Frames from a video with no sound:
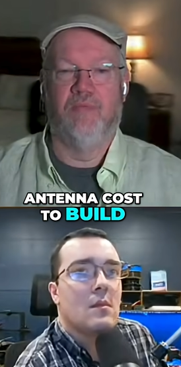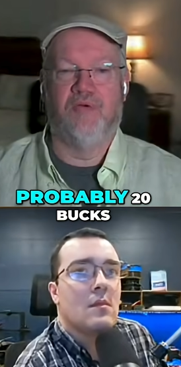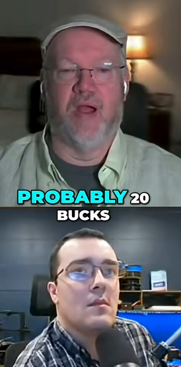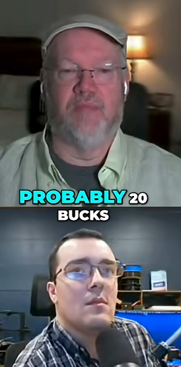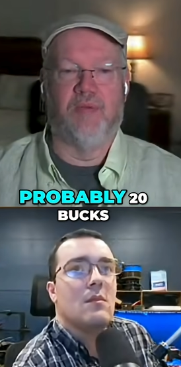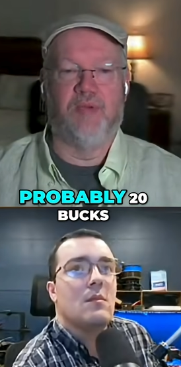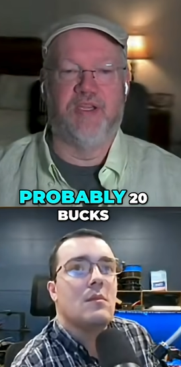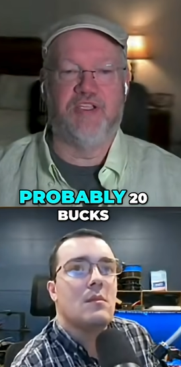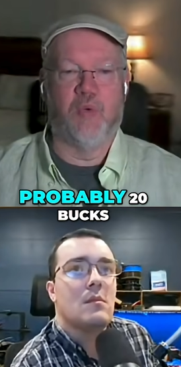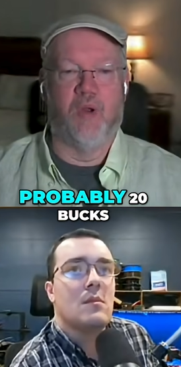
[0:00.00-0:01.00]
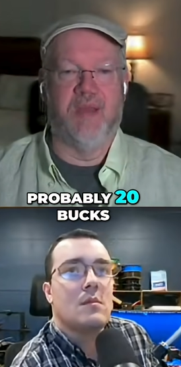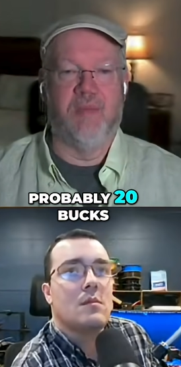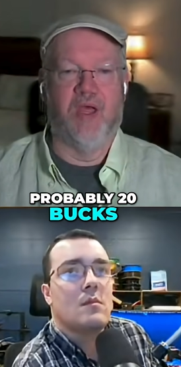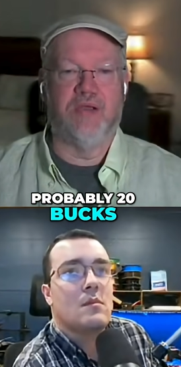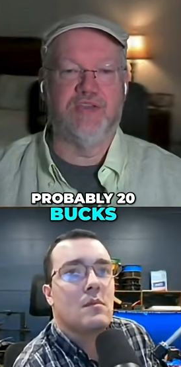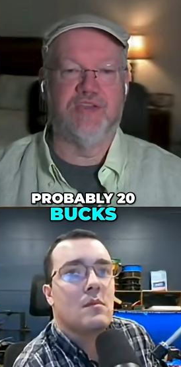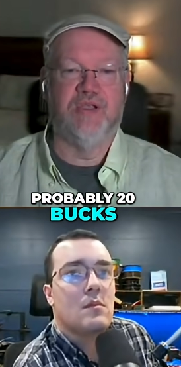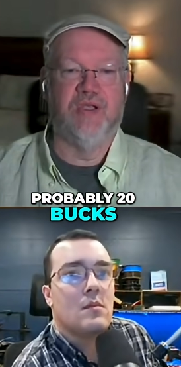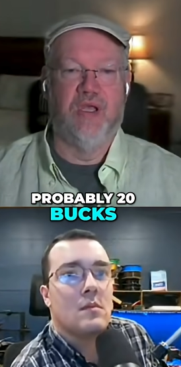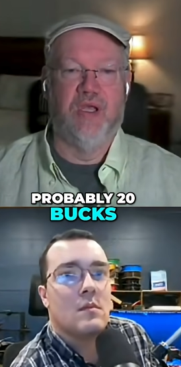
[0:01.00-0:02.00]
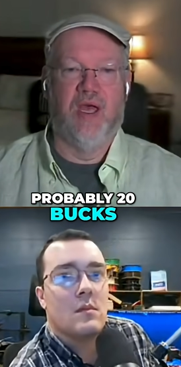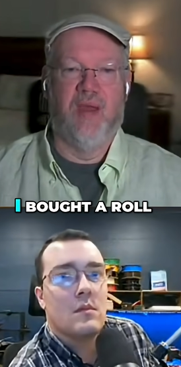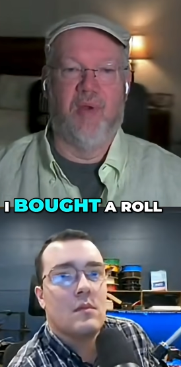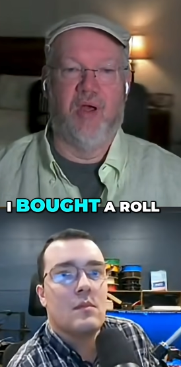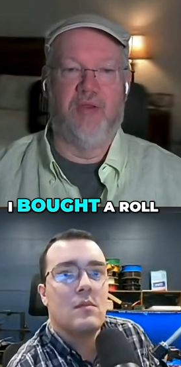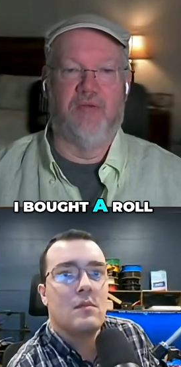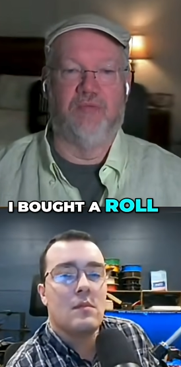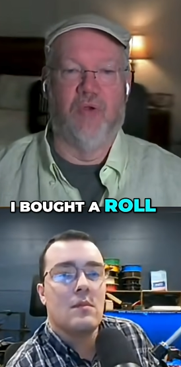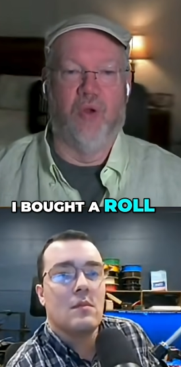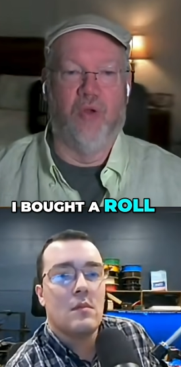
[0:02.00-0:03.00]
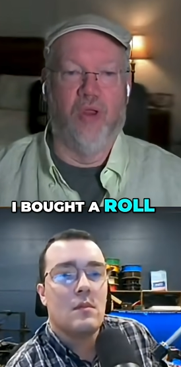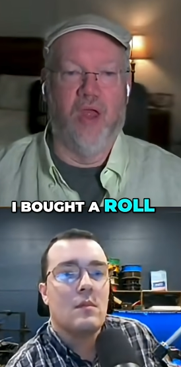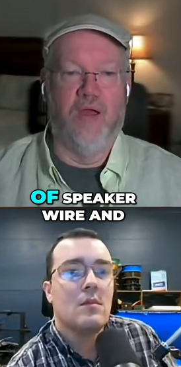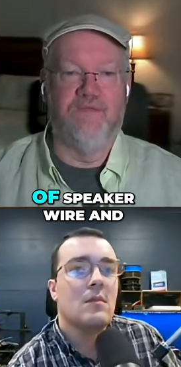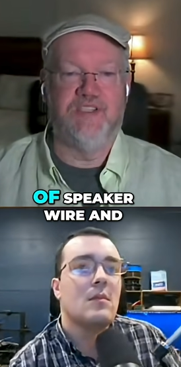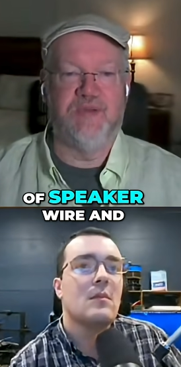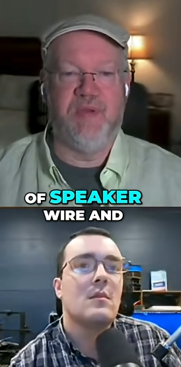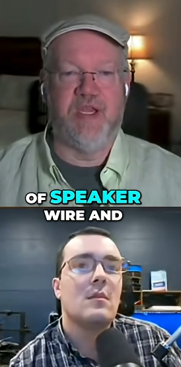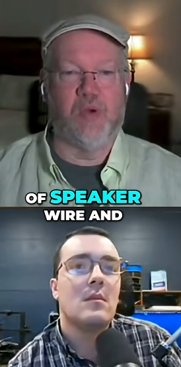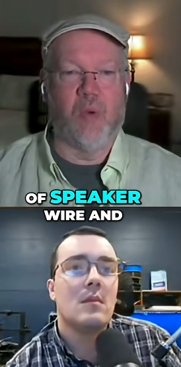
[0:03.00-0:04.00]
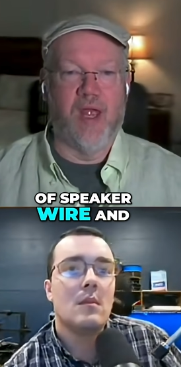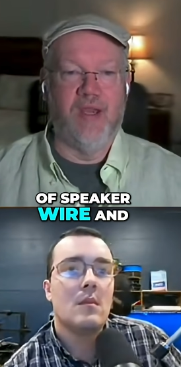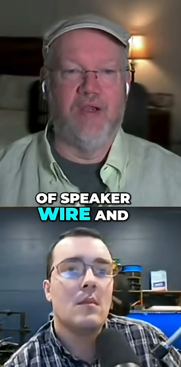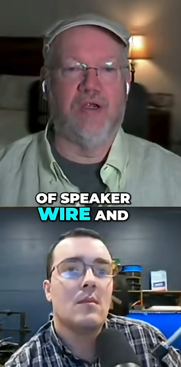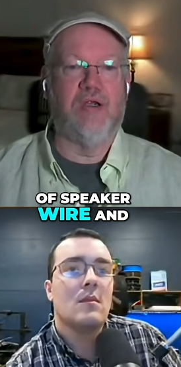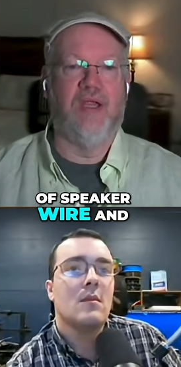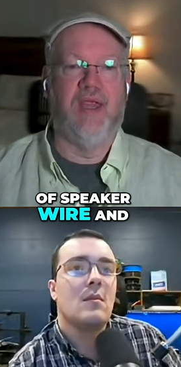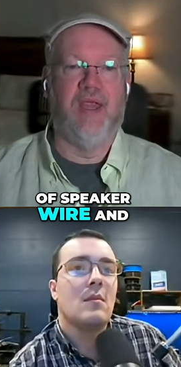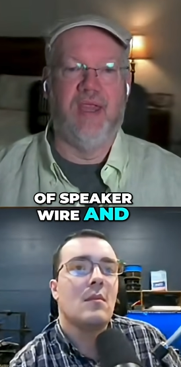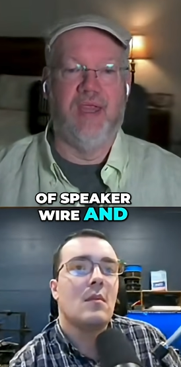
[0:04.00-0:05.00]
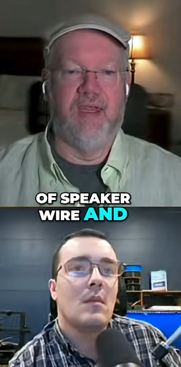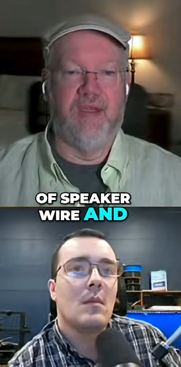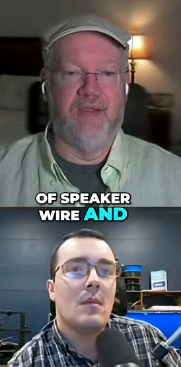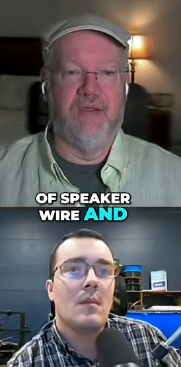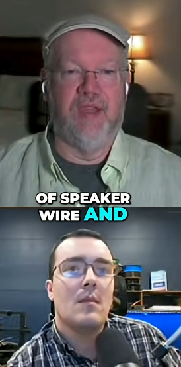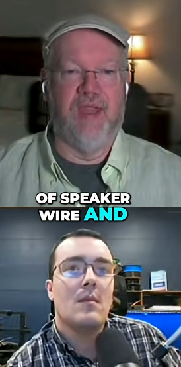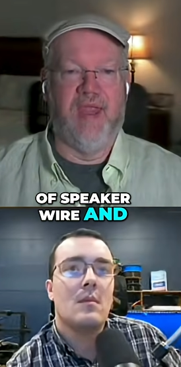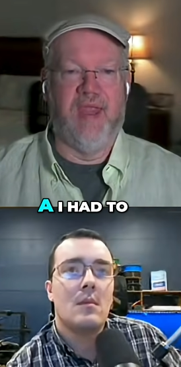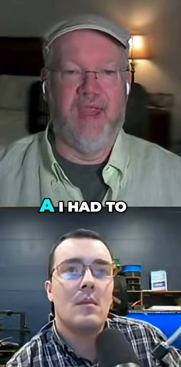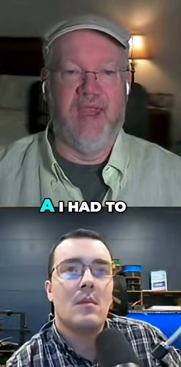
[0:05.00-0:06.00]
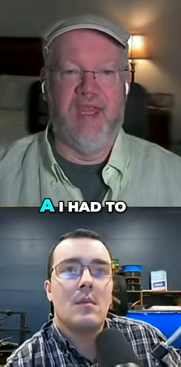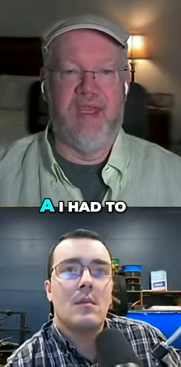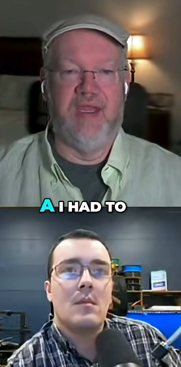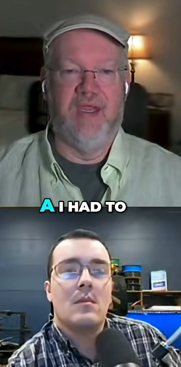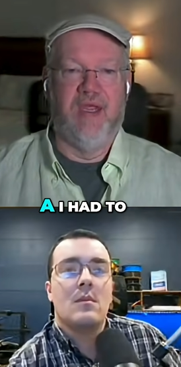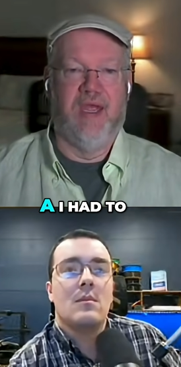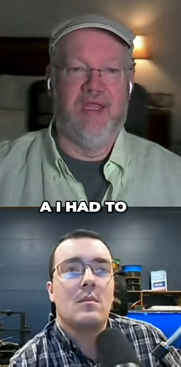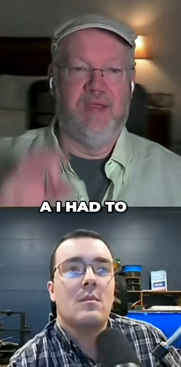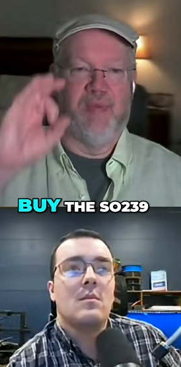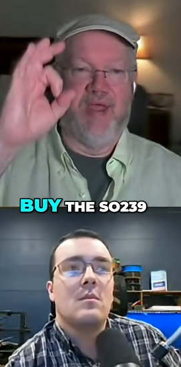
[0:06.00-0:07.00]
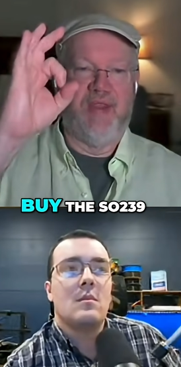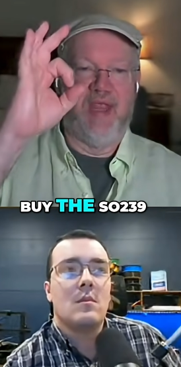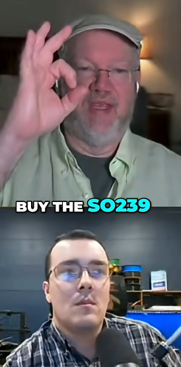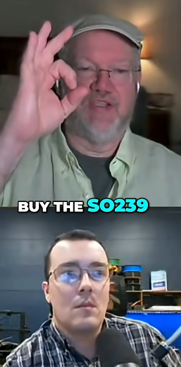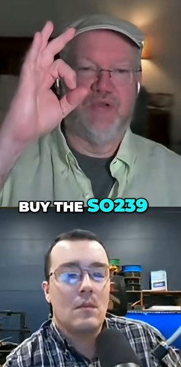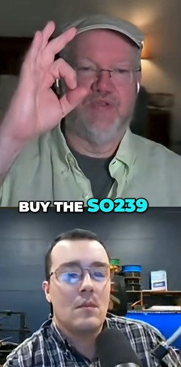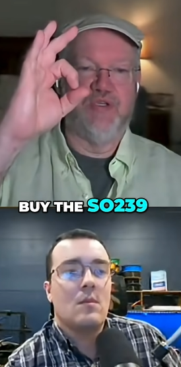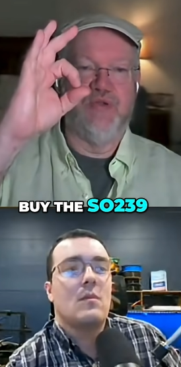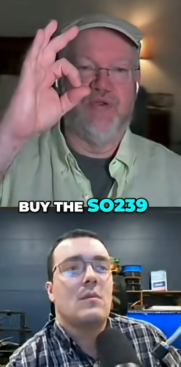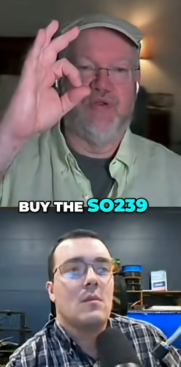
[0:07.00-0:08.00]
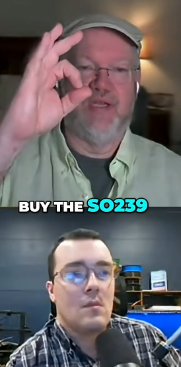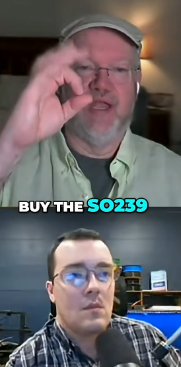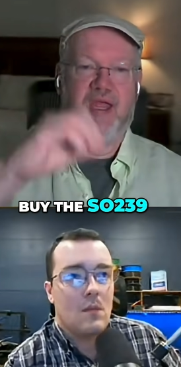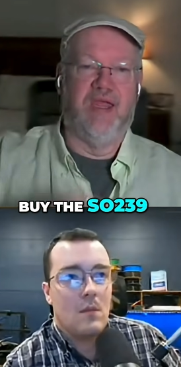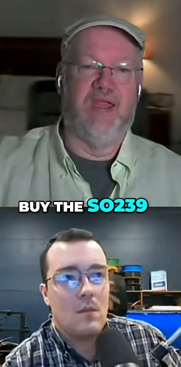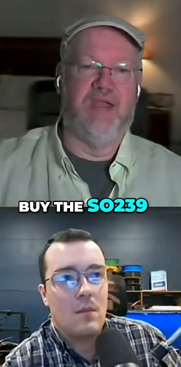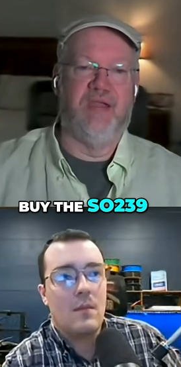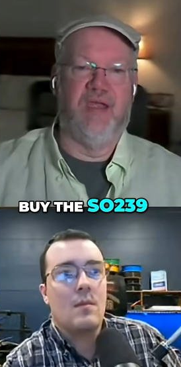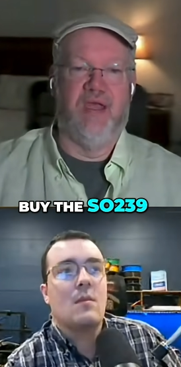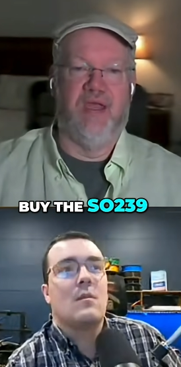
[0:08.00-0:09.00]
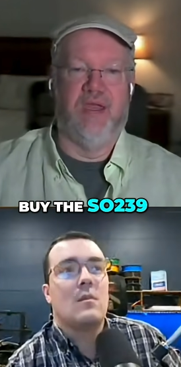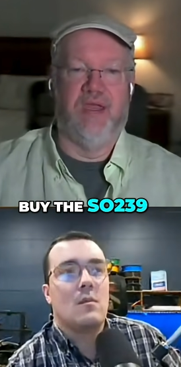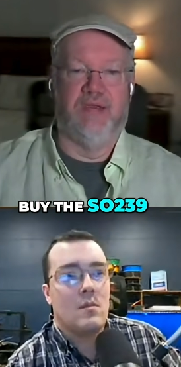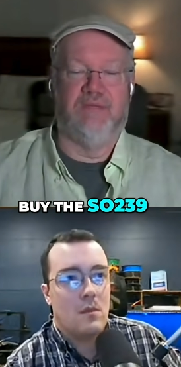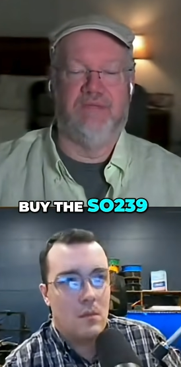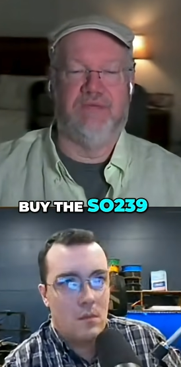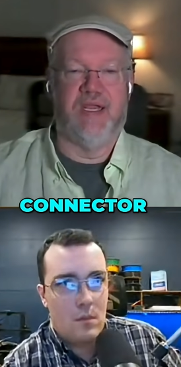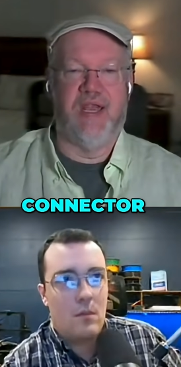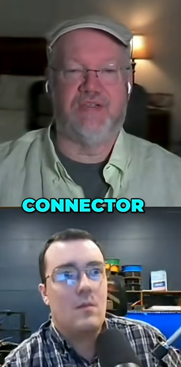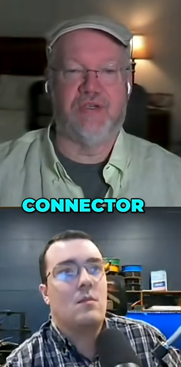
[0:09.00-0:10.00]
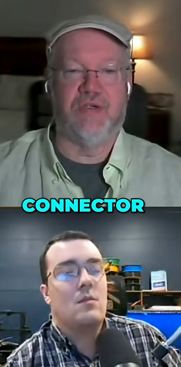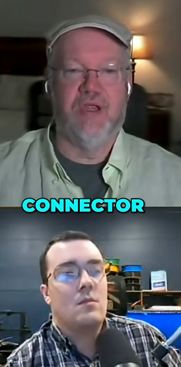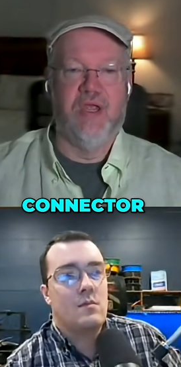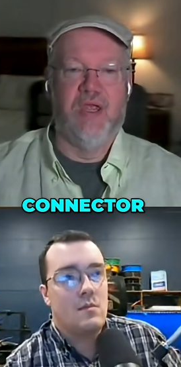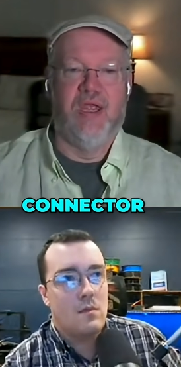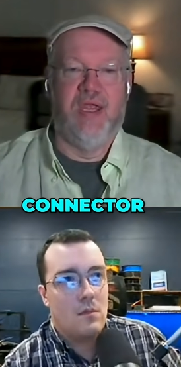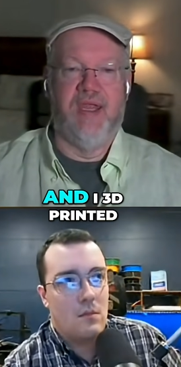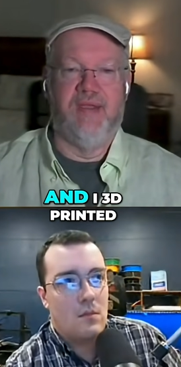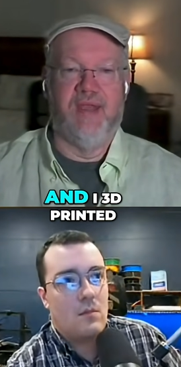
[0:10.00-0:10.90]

Speaker 1: Probably 20 bucks. I bought a roll of speaker wire and a I had to buy the SO239 uh, connector and